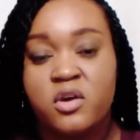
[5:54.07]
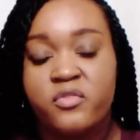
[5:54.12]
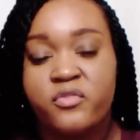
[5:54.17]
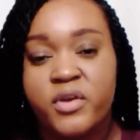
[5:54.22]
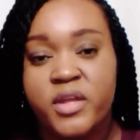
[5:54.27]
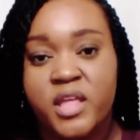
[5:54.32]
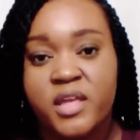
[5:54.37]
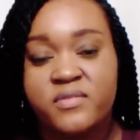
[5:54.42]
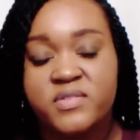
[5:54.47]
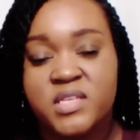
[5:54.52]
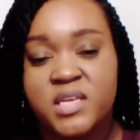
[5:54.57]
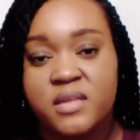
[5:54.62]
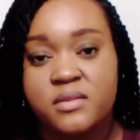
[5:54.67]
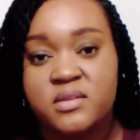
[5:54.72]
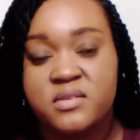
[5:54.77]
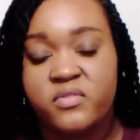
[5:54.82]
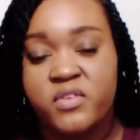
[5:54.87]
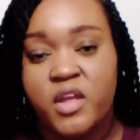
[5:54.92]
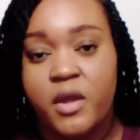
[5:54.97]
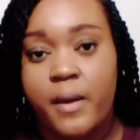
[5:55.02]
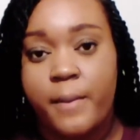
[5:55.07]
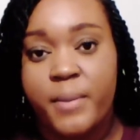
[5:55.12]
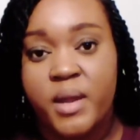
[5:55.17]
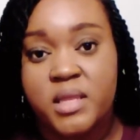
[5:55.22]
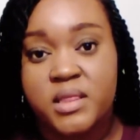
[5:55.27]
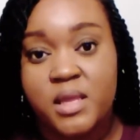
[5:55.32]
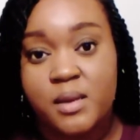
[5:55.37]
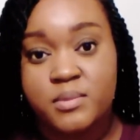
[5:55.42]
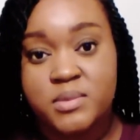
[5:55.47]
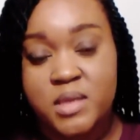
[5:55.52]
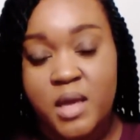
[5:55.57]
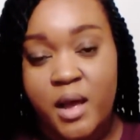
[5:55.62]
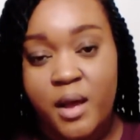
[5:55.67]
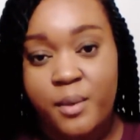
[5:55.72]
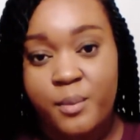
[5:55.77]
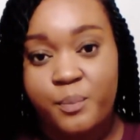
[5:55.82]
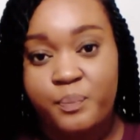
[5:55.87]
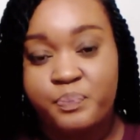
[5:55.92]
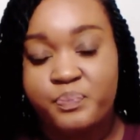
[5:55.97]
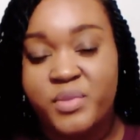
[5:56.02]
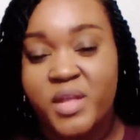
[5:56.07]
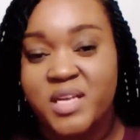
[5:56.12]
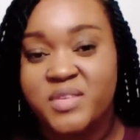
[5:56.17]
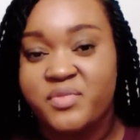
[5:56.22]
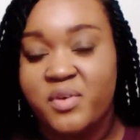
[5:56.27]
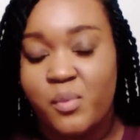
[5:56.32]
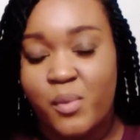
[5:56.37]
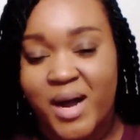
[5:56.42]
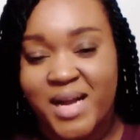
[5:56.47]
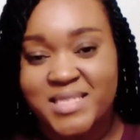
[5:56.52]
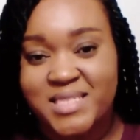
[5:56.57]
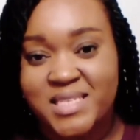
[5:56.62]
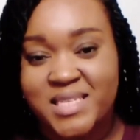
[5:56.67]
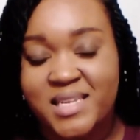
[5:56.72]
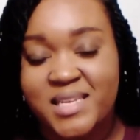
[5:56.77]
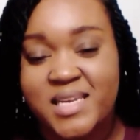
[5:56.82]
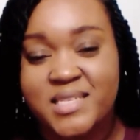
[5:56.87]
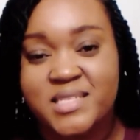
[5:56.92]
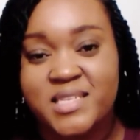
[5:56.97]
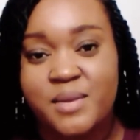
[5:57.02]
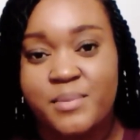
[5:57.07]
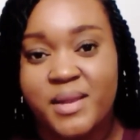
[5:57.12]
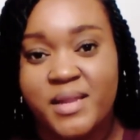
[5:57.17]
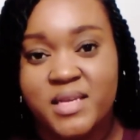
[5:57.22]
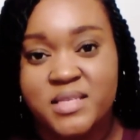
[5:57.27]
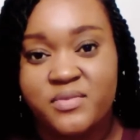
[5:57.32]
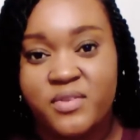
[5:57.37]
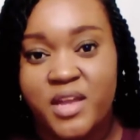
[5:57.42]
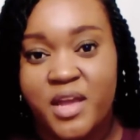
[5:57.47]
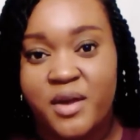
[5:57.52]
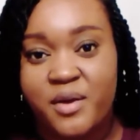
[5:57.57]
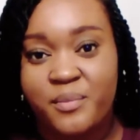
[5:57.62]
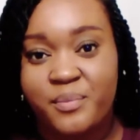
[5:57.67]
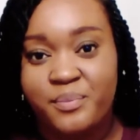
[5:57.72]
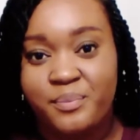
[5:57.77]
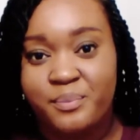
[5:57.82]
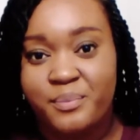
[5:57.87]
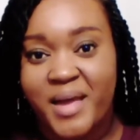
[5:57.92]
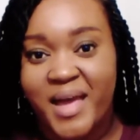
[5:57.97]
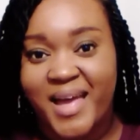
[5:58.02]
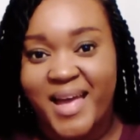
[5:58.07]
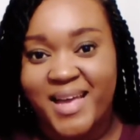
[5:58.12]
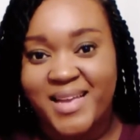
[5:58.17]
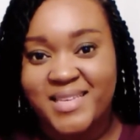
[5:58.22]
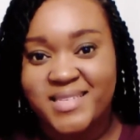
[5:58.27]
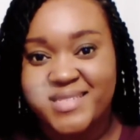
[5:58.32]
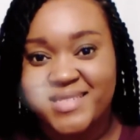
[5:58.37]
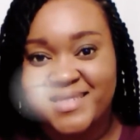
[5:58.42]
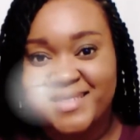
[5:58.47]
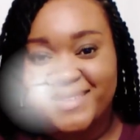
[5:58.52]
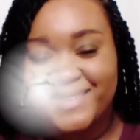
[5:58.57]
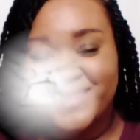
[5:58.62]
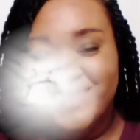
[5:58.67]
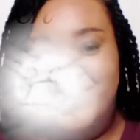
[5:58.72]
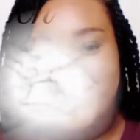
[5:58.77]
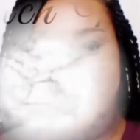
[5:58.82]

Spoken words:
don't forget to give this video a big thumbs up. Thanks for watching, and I'll see you in my next video. Bye guys.